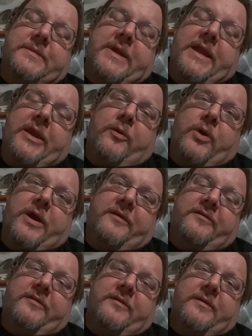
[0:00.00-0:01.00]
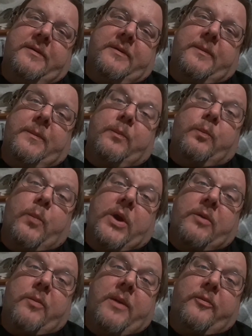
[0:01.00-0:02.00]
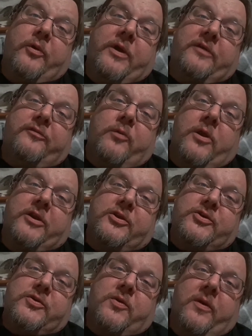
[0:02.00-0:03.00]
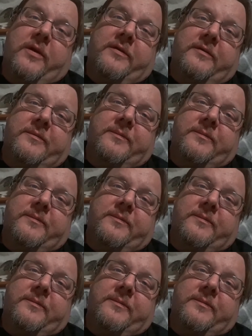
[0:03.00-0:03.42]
Anyways, my memory is running short.